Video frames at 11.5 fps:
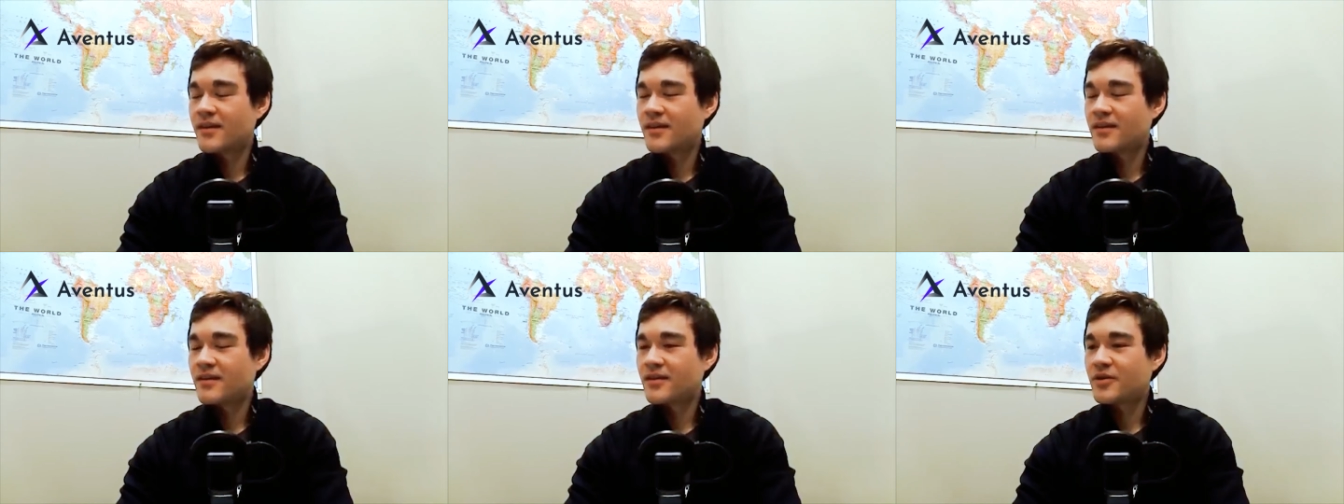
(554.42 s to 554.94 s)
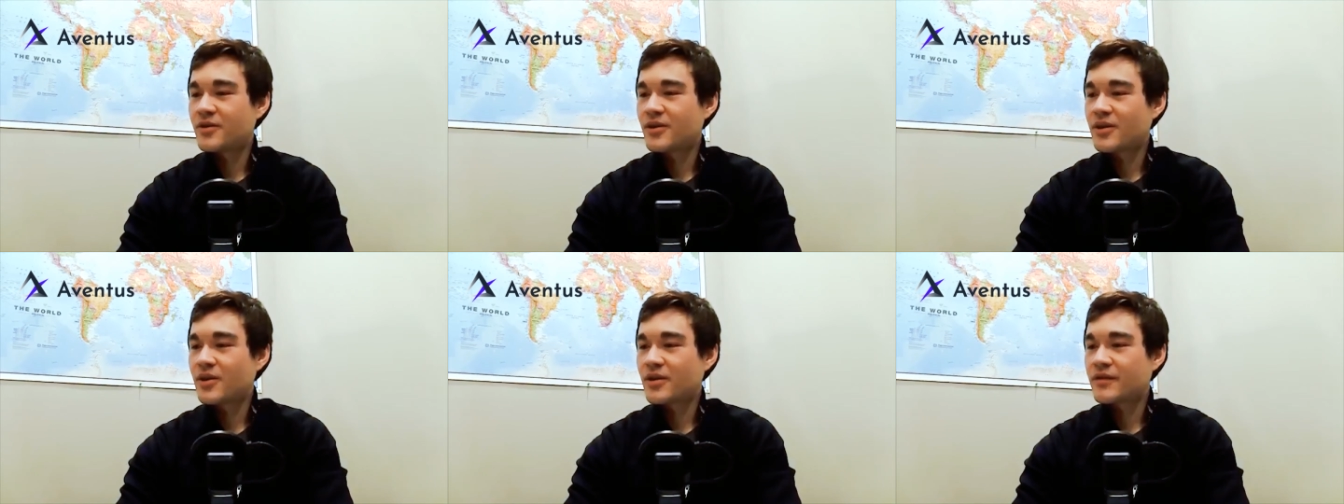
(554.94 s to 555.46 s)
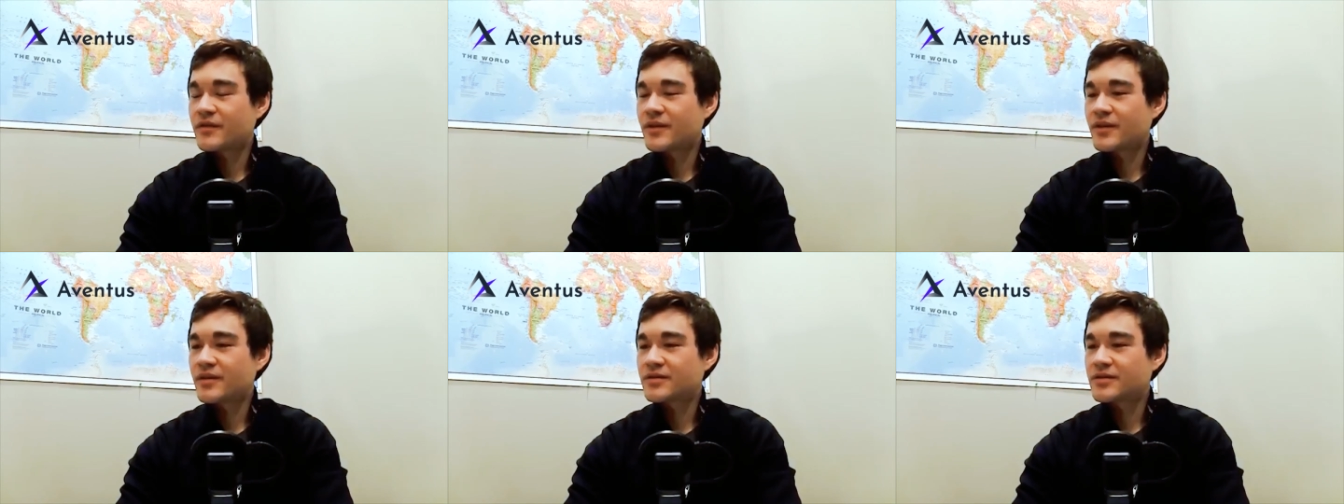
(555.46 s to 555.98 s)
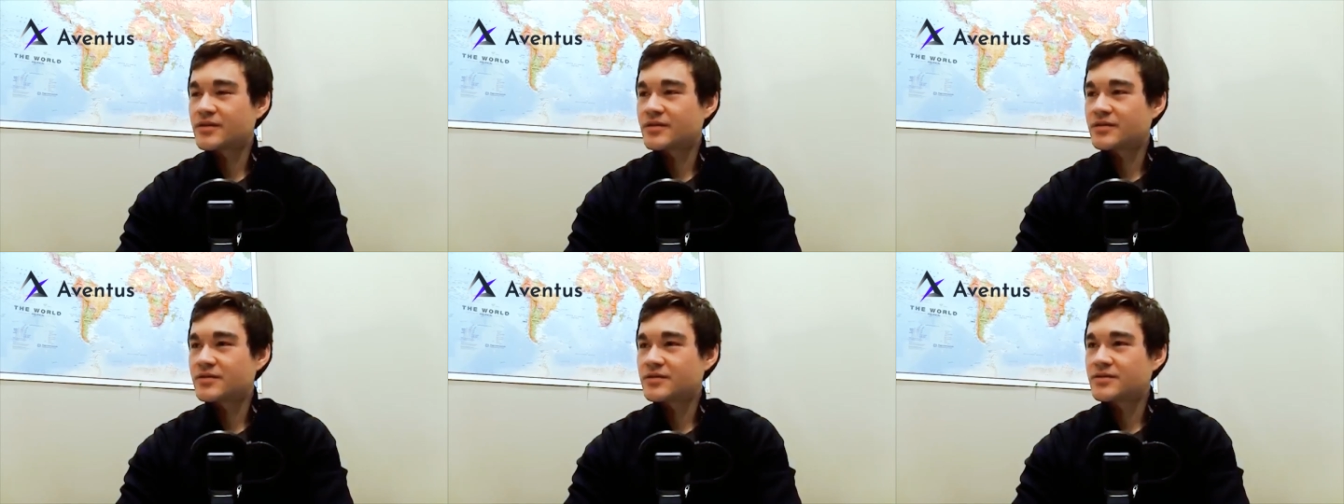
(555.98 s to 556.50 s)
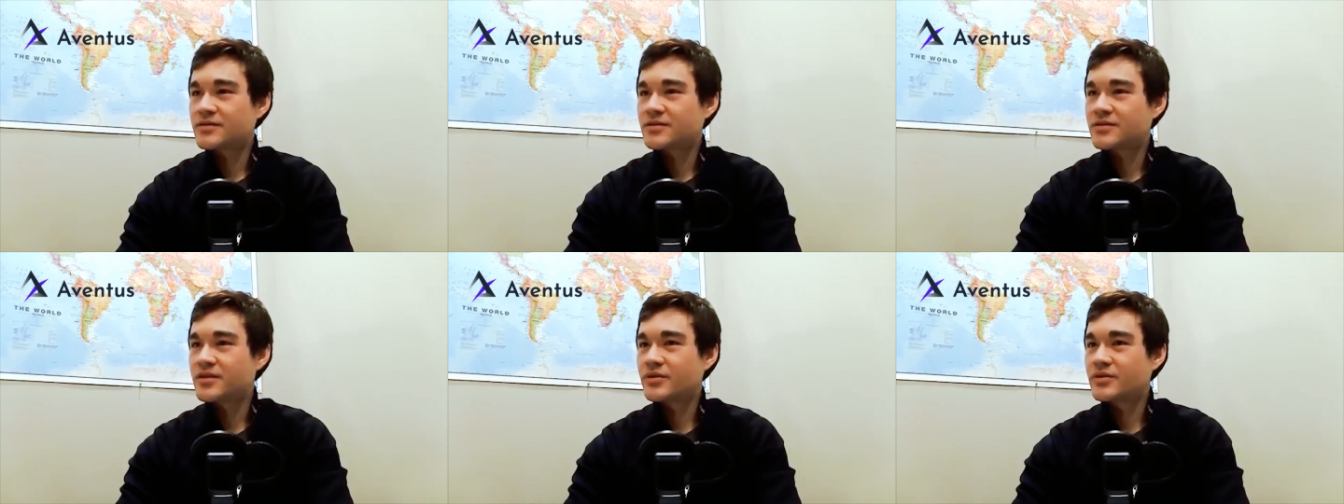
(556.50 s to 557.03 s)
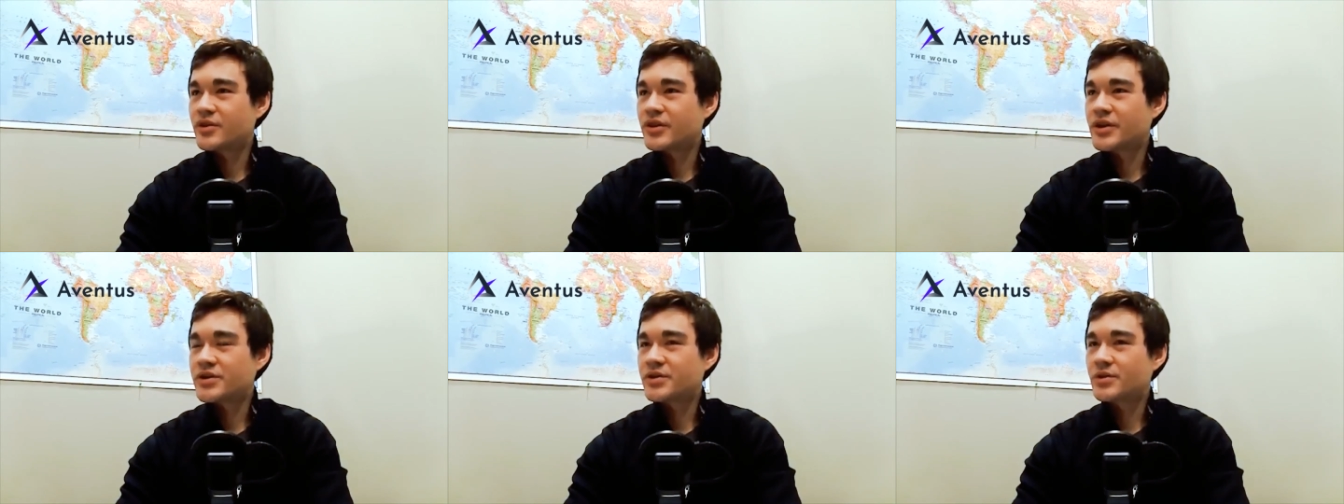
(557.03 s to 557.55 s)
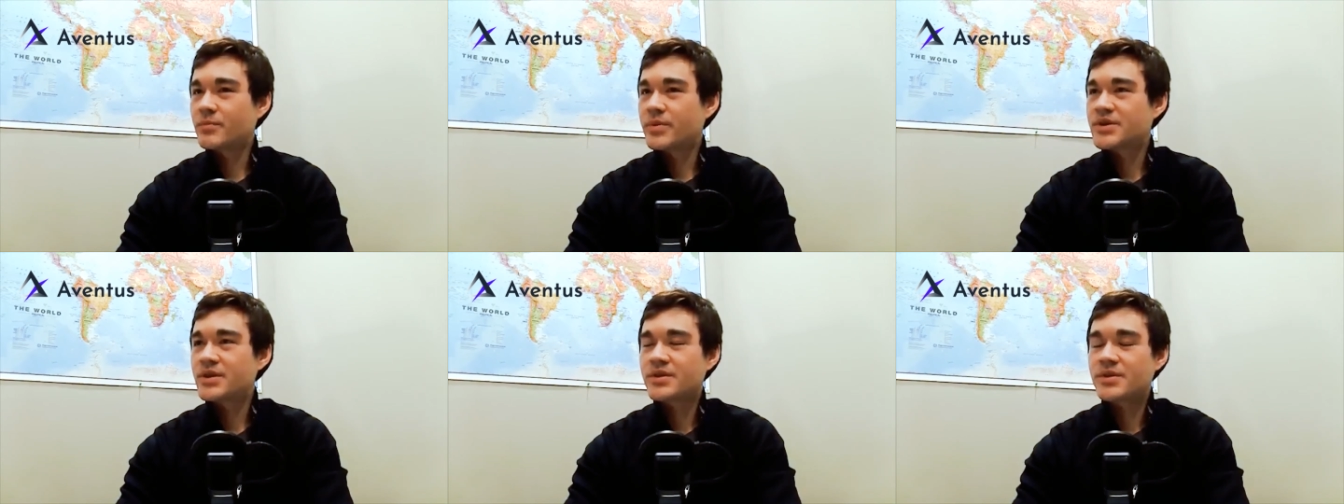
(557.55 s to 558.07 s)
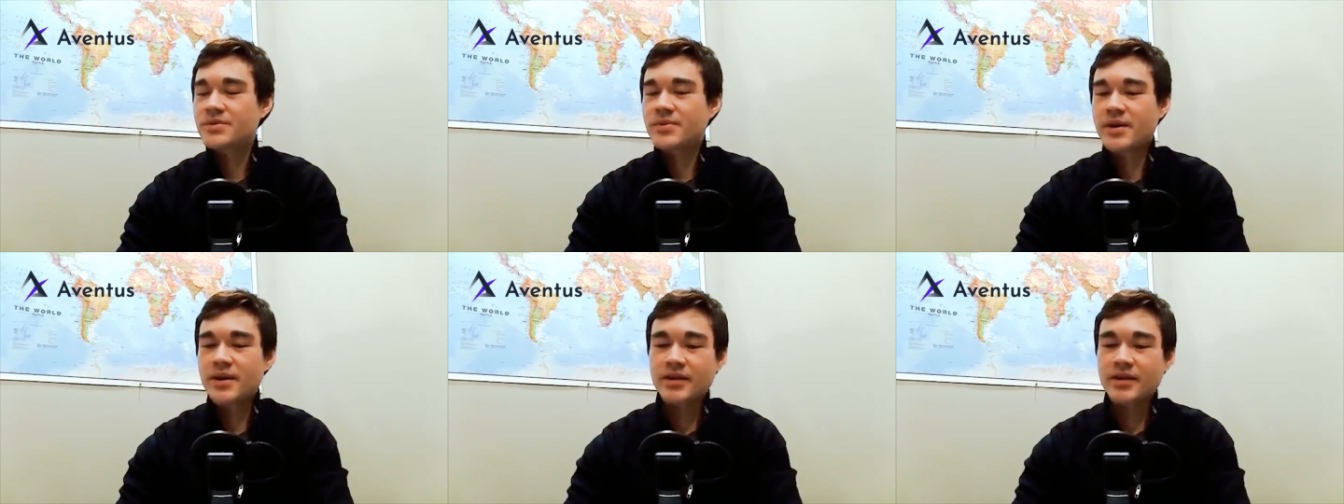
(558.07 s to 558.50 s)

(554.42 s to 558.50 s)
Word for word: you know, a lot of the, you know, traditional businesses, right?